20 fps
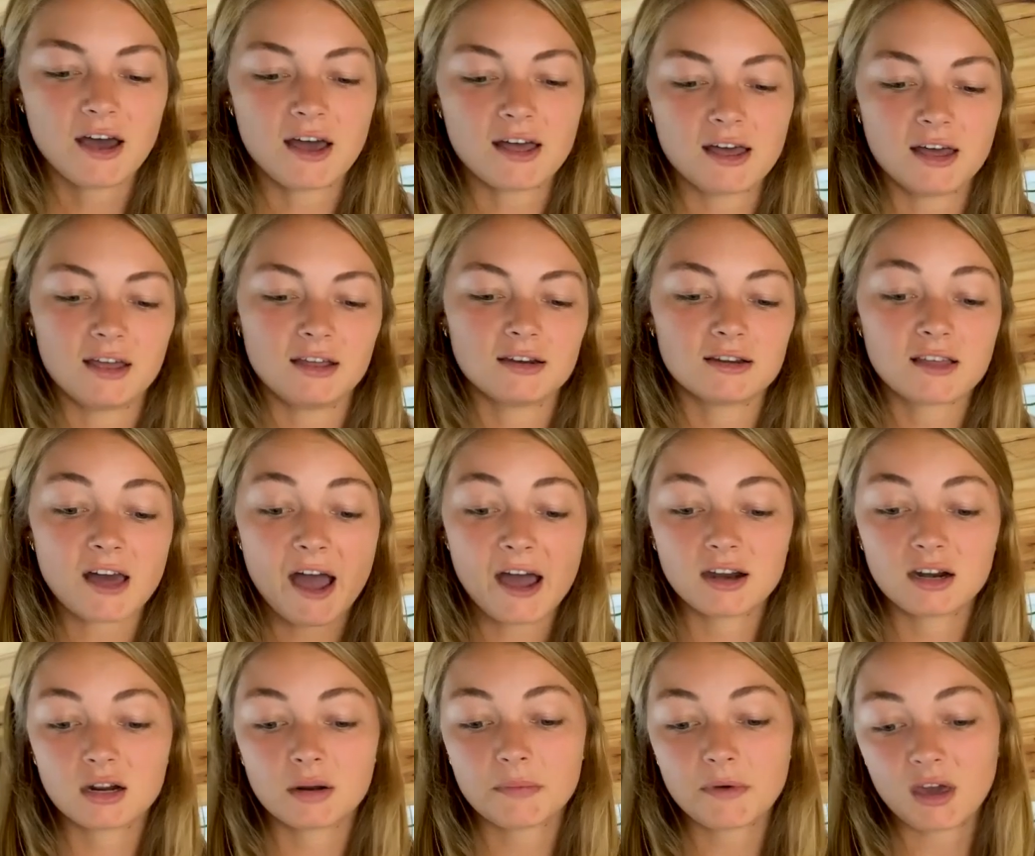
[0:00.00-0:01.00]
And that
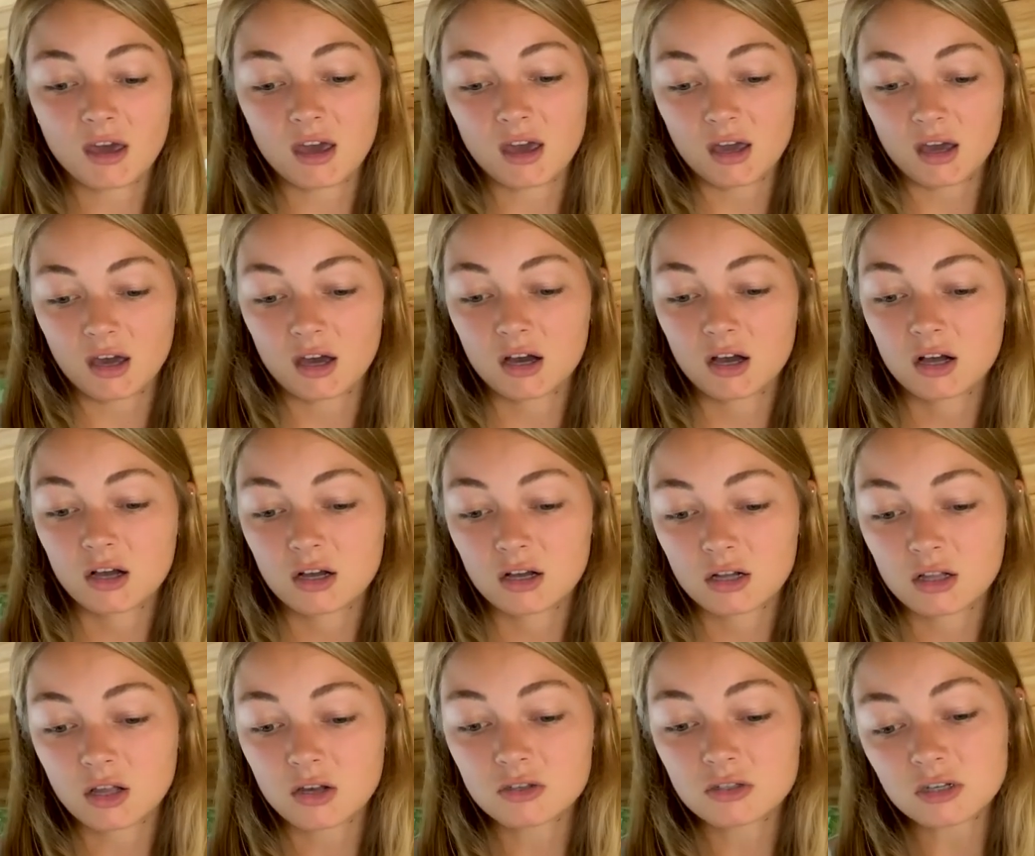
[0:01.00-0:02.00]
ended up being
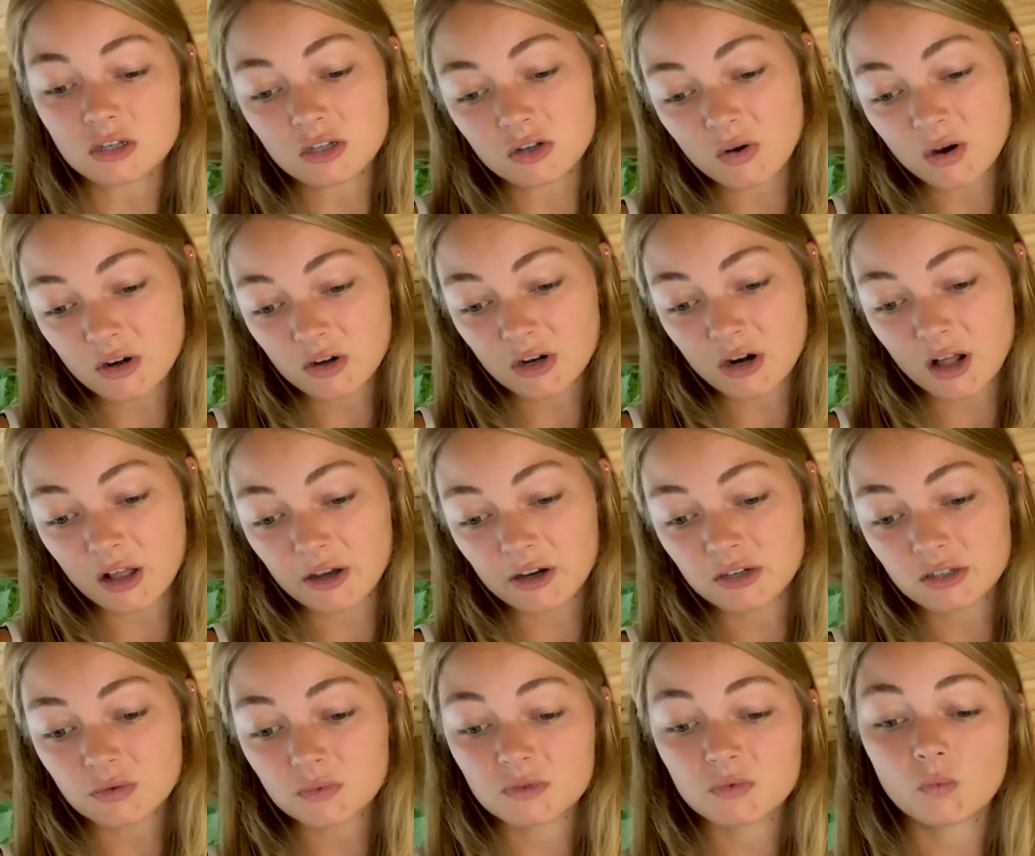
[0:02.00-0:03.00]
close to
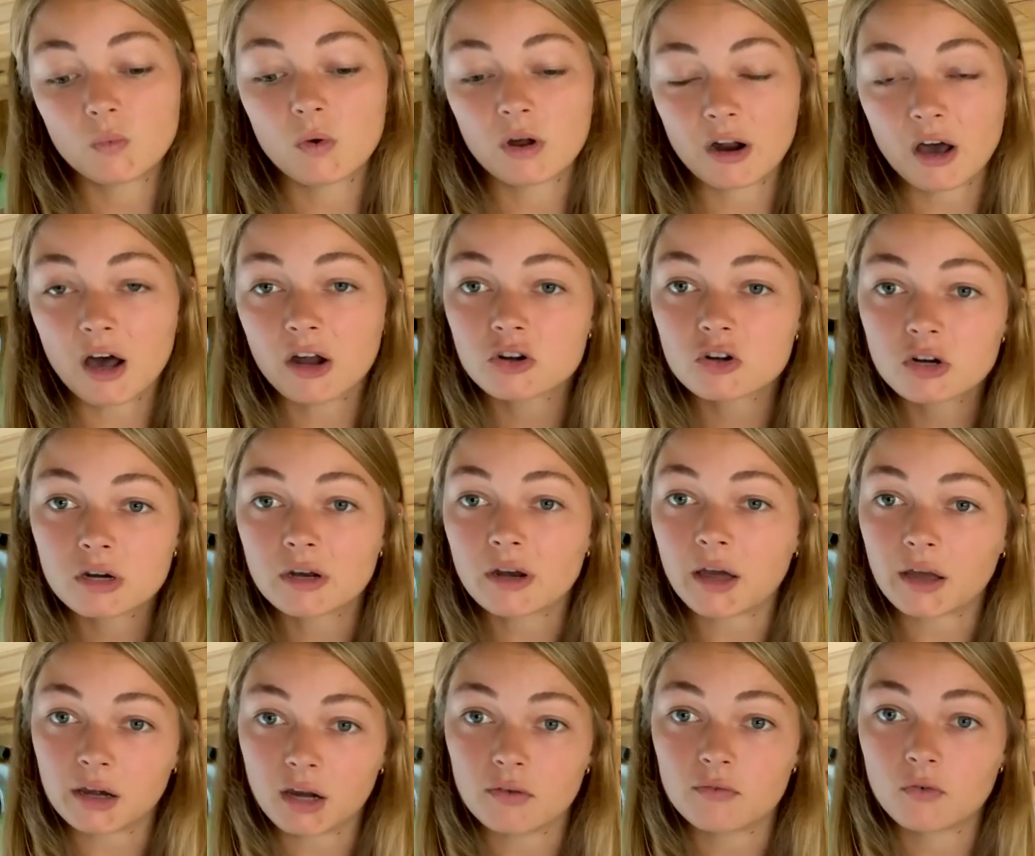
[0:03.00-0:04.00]
$200. It was
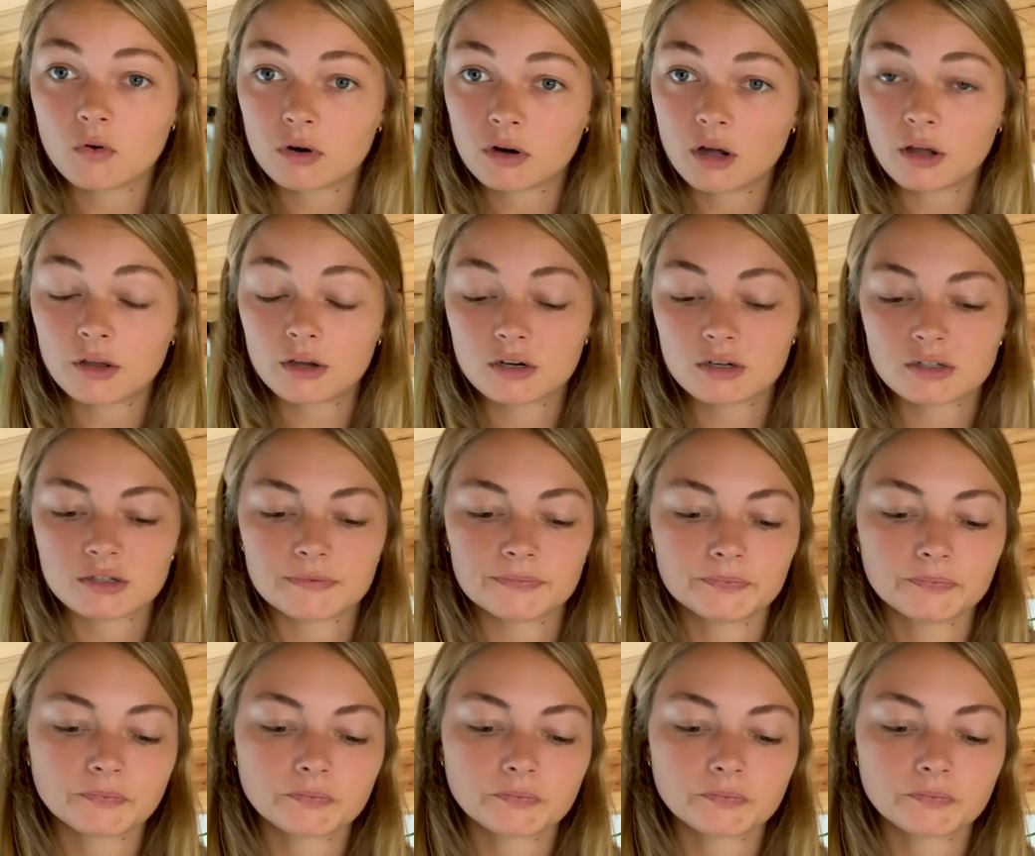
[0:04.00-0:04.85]
$194.